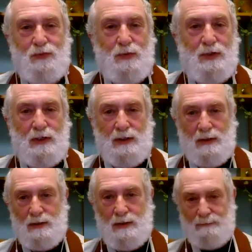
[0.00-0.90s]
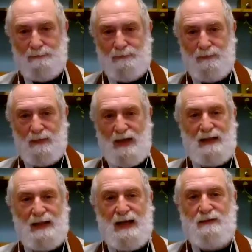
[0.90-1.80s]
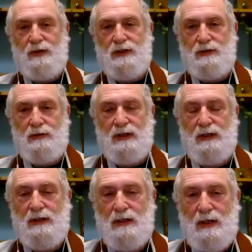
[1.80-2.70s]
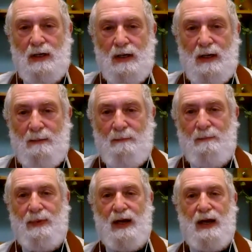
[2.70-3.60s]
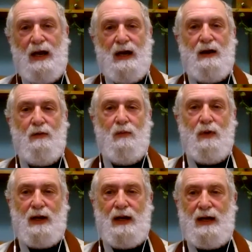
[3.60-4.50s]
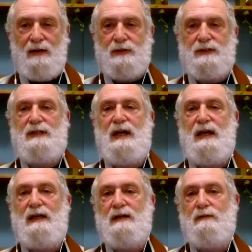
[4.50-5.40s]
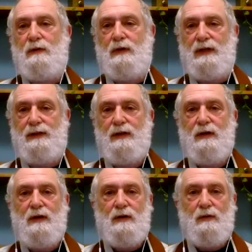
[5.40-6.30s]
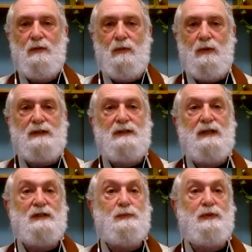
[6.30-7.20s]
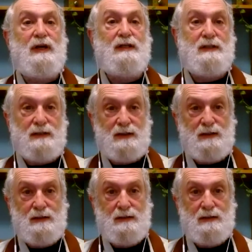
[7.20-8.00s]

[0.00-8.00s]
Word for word: were at that retreat, but what I was taken with was his presence.